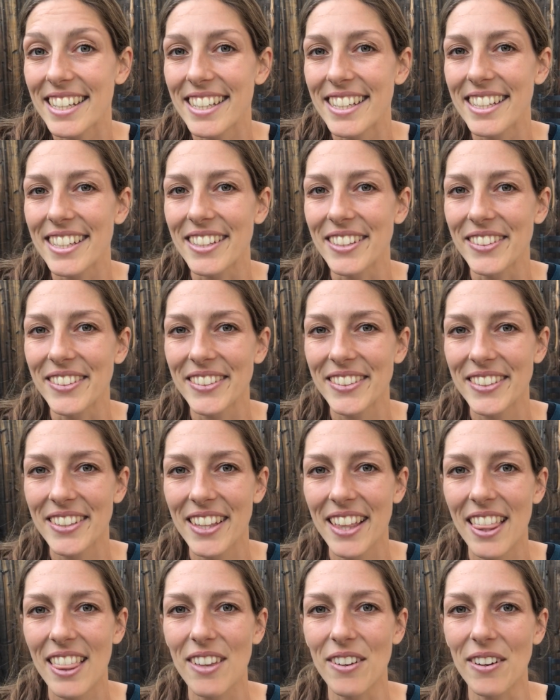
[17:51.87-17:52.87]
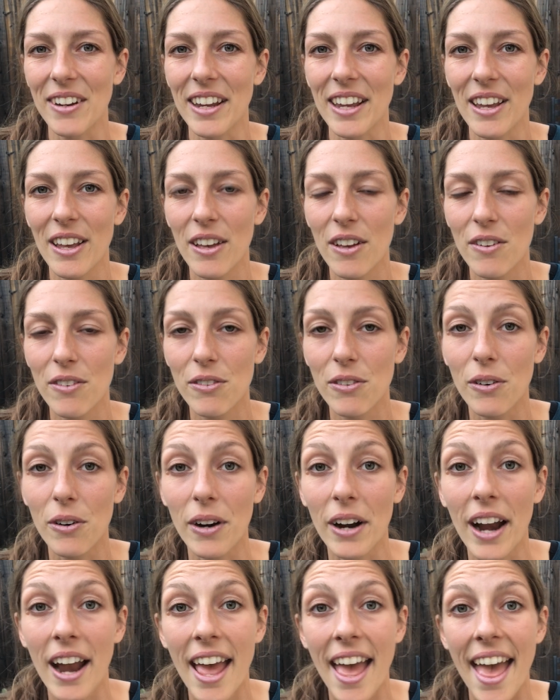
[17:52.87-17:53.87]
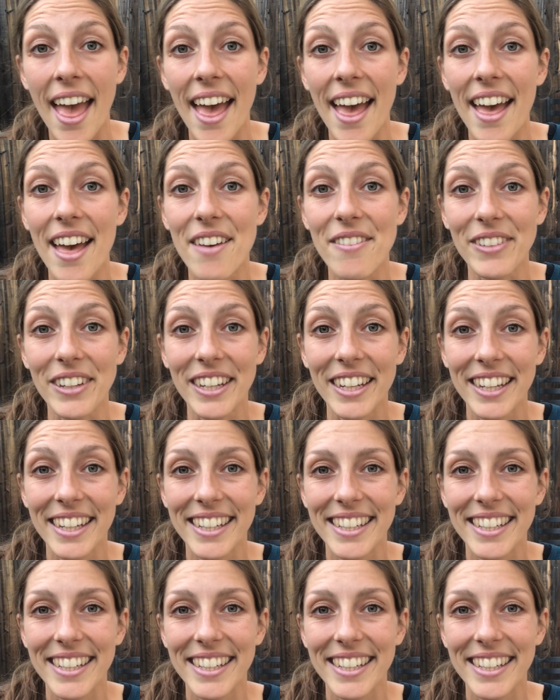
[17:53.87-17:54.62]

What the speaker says: 2, 3, 4. Heavy.